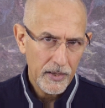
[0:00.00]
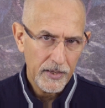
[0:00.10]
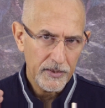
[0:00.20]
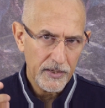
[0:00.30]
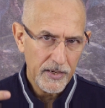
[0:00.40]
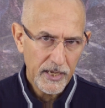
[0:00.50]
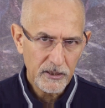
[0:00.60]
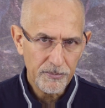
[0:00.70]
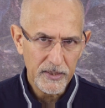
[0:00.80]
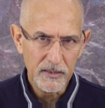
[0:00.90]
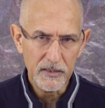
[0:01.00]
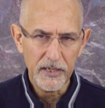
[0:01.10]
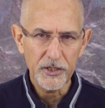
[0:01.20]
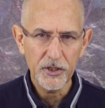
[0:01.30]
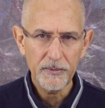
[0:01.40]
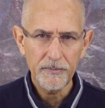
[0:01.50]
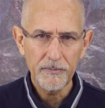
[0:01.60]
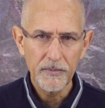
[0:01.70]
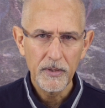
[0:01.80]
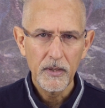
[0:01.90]
In the next presentation,
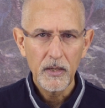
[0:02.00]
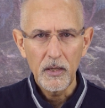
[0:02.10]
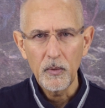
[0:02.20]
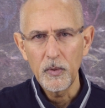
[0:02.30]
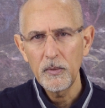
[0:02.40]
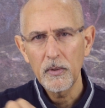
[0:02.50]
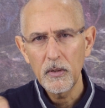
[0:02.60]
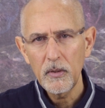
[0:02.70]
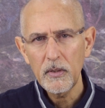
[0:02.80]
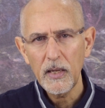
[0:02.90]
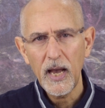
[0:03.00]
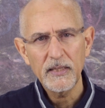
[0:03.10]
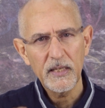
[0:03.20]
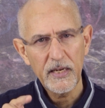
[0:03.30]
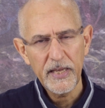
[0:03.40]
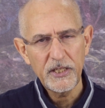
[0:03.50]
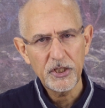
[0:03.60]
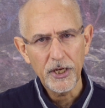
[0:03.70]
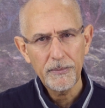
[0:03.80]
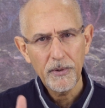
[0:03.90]
we will look at the
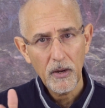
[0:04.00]
nature